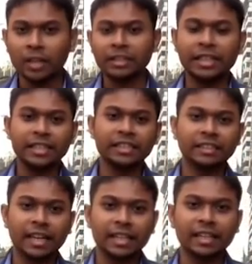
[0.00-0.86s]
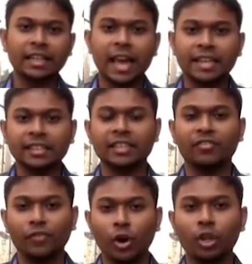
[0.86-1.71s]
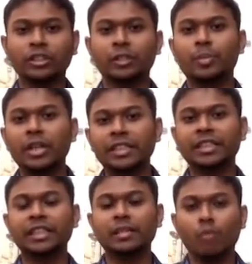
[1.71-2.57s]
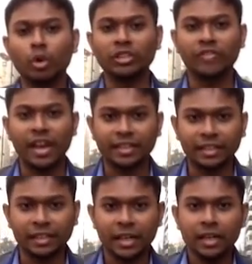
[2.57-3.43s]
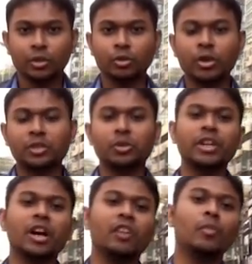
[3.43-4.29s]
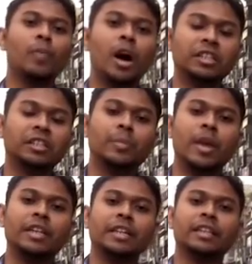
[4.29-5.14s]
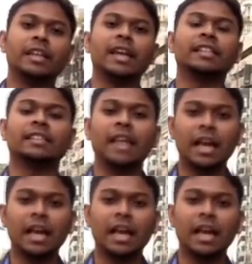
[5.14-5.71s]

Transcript: Party leaders say that the cases are false and politically motivated to restrain her from participating in the next